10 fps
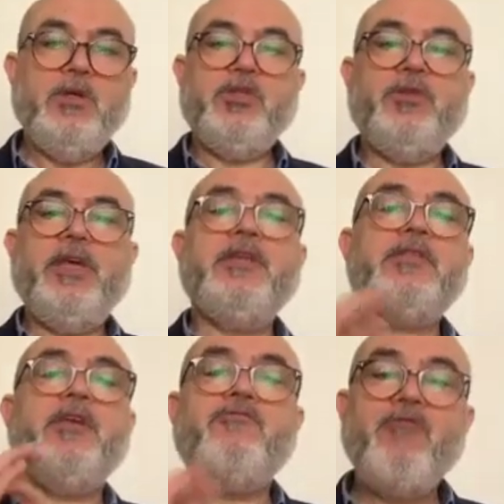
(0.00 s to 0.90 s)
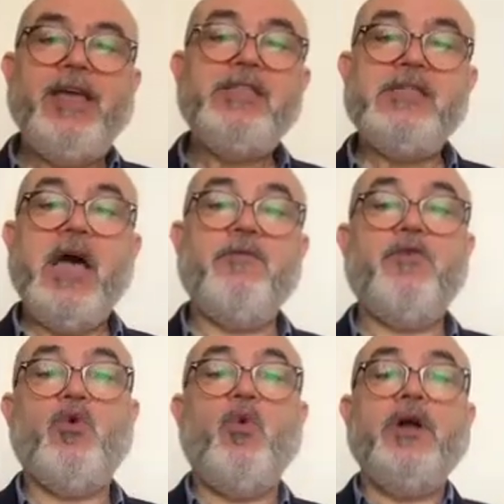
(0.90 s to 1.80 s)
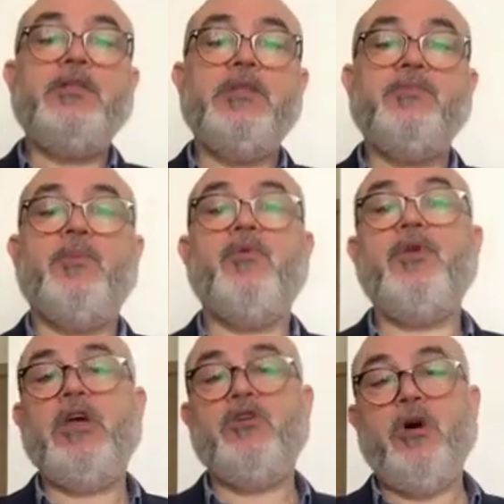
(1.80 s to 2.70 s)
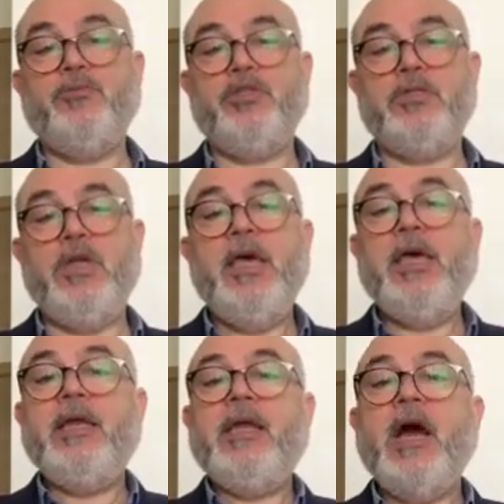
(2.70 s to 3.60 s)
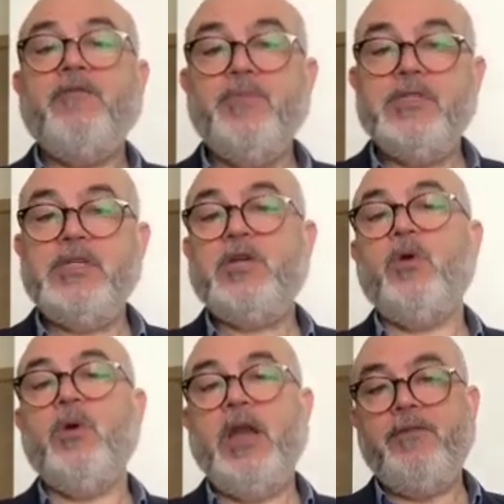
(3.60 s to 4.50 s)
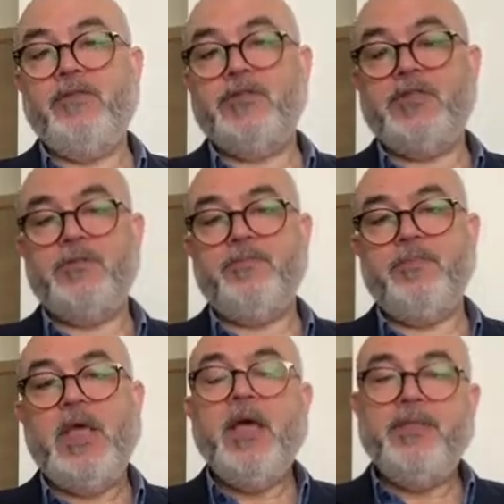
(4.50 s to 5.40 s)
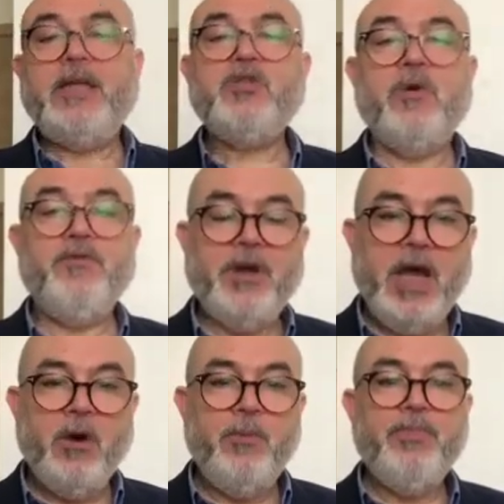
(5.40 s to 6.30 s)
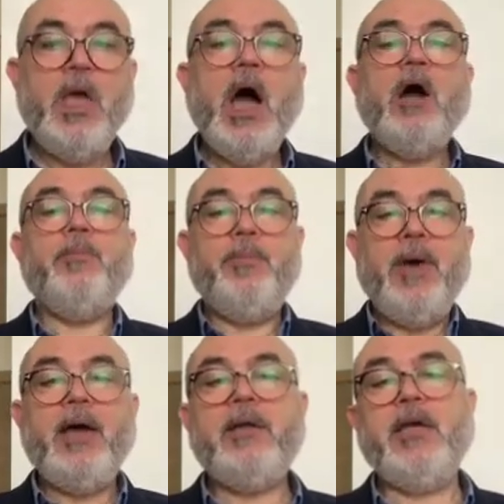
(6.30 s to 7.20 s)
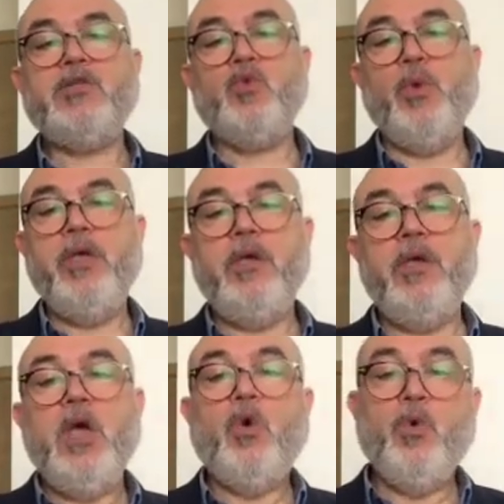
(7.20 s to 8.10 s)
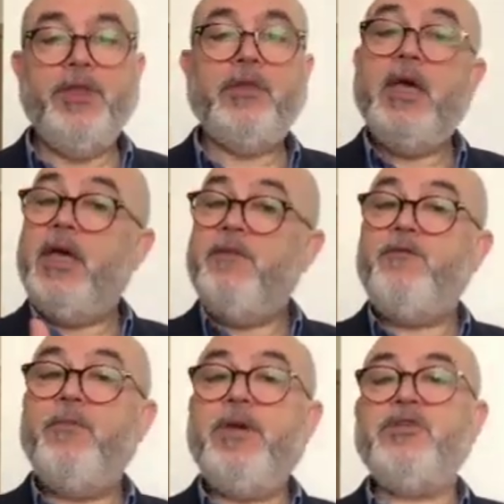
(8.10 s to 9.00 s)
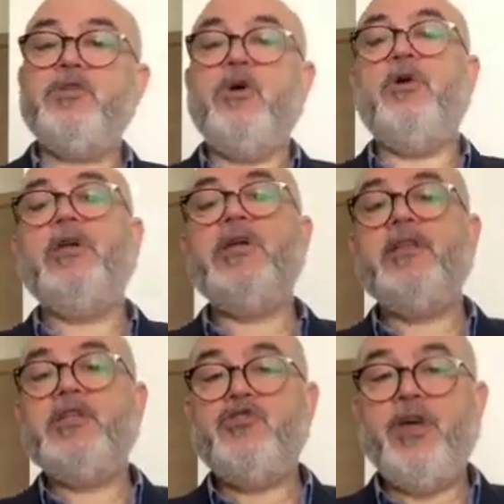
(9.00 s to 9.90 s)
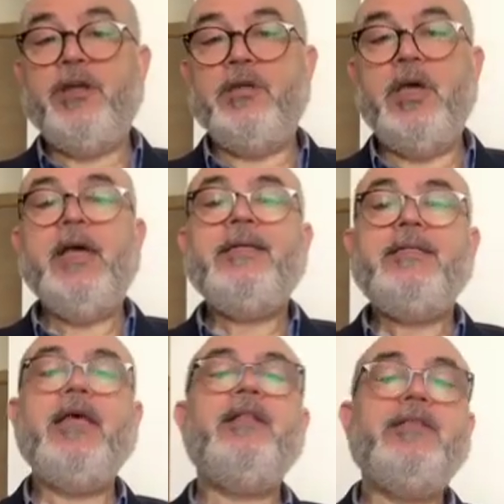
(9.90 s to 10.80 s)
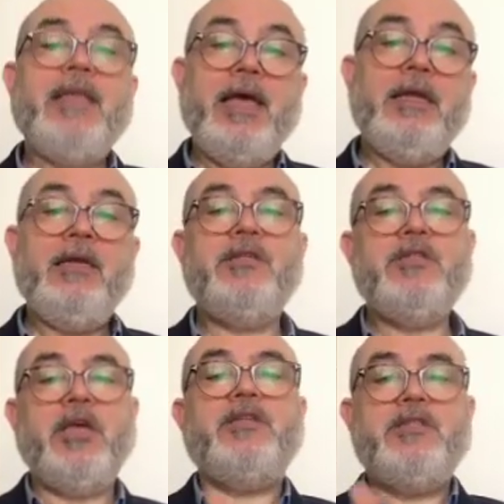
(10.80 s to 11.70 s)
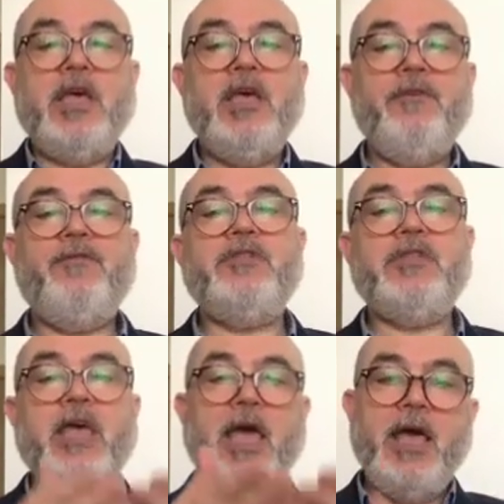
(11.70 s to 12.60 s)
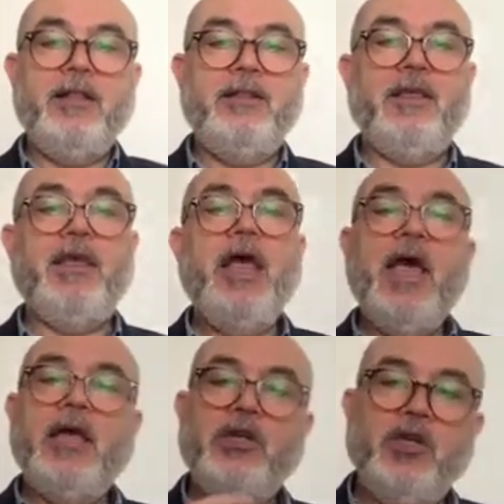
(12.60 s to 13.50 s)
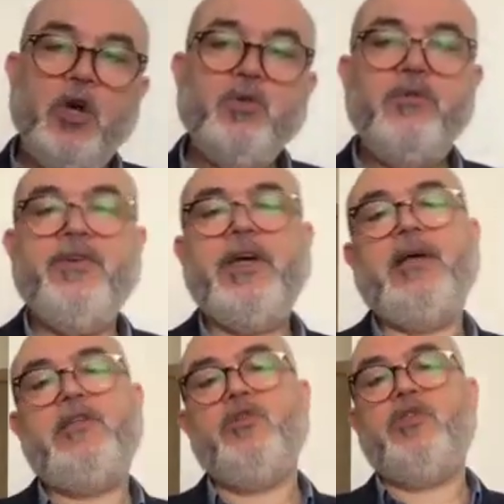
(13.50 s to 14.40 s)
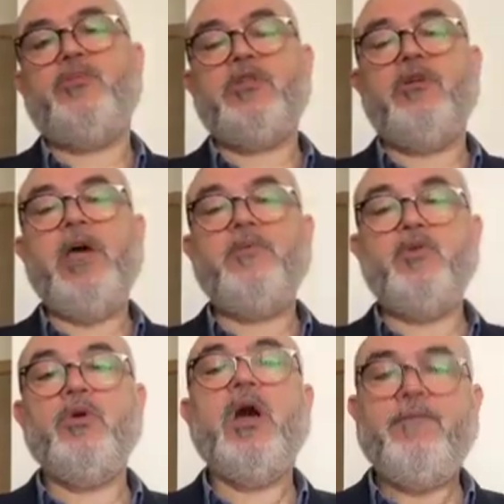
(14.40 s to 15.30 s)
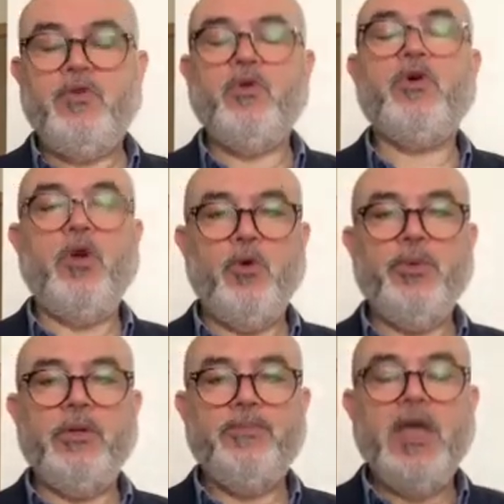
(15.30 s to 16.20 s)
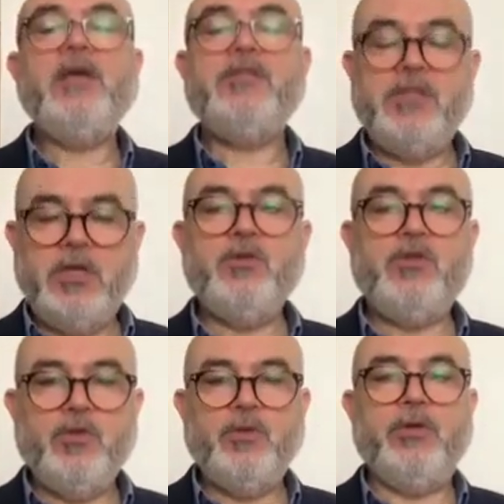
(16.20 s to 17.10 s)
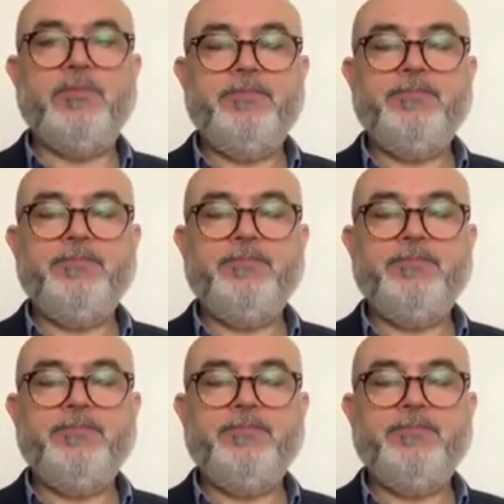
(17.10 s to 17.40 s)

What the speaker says: So there is a race now for quantum computing adoption in governments at all levels. That's all for now. I'll be back next week with information on another trend. Till then, stay safe, stay healthy, and don't forget to subscribe to GovTalk Global. See you soon.